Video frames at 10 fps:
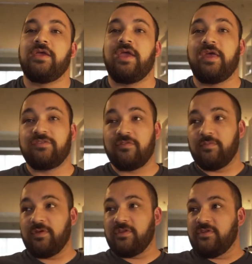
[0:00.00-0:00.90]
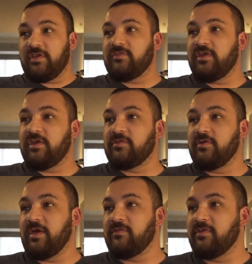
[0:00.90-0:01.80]
Kate's never been to DC,
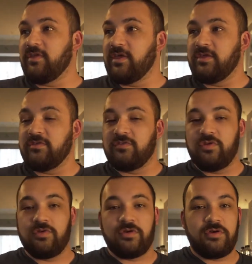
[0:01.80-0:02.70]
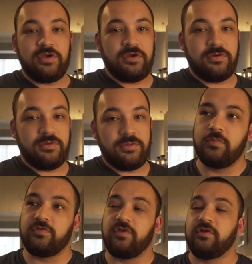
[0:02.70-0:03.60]
so everything is new to her here.
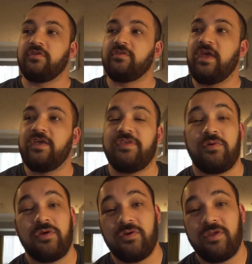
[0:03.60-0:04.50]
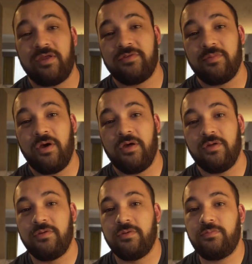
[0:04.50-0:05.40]
So today I think we're going to go down to the
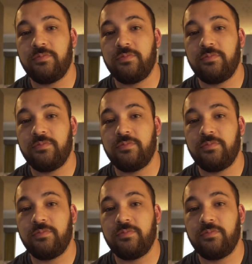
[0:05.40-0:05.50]
mall,